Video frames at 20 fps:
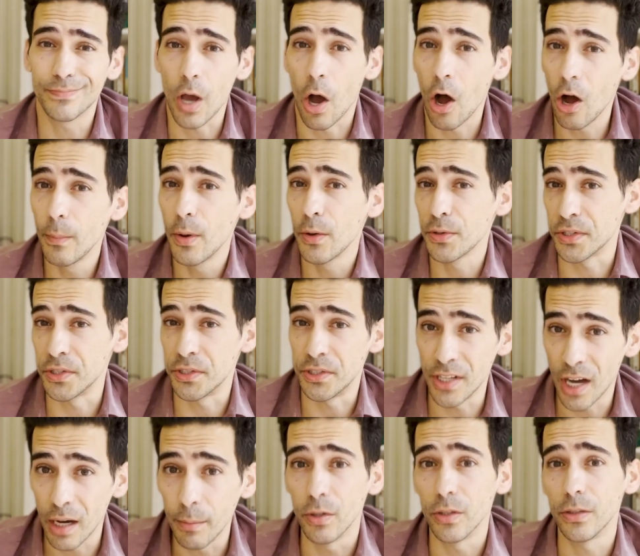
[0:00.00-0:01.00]
almost
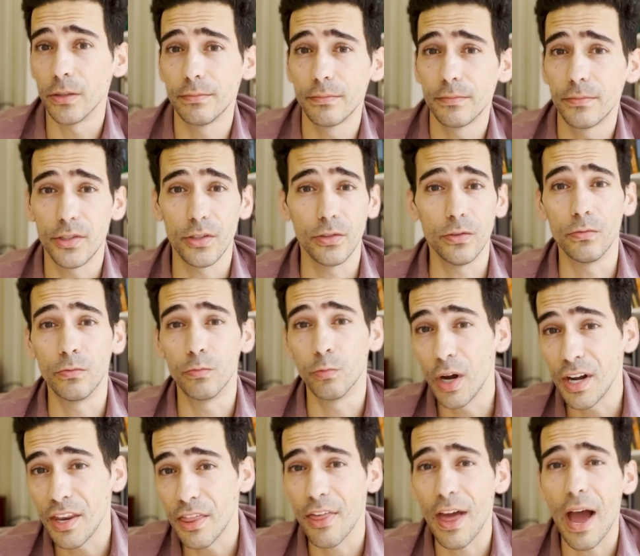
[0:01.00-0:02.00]
double to
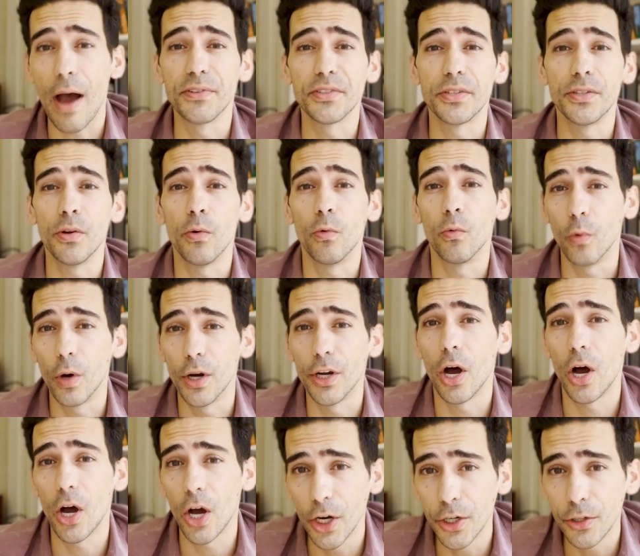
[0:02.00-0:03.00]

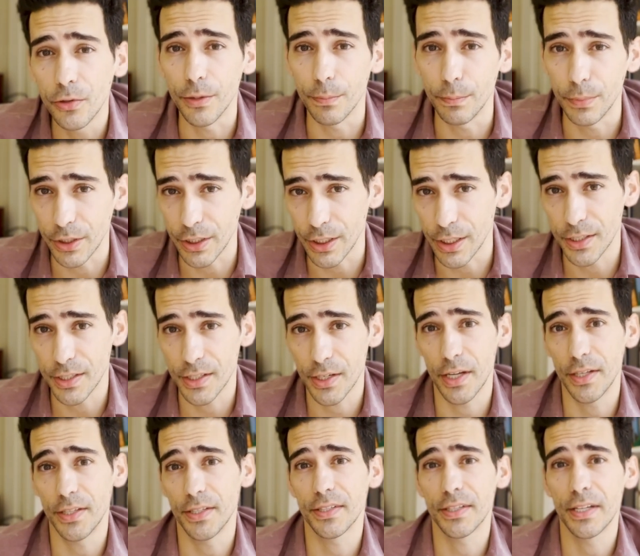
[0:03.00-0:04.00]
1,100 million
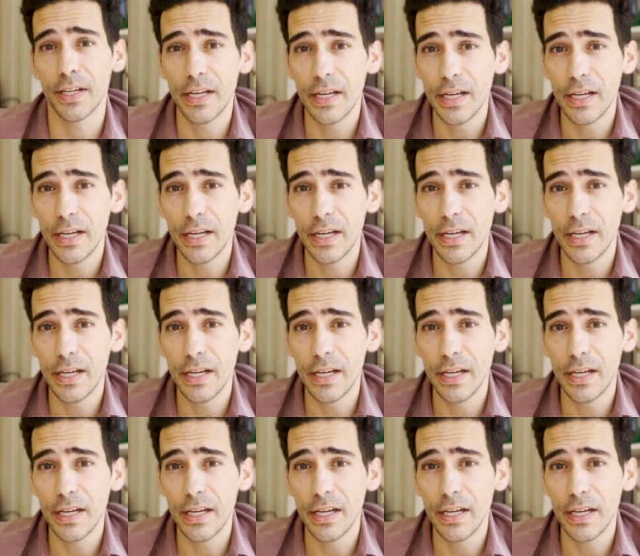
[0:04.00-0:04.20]
tons.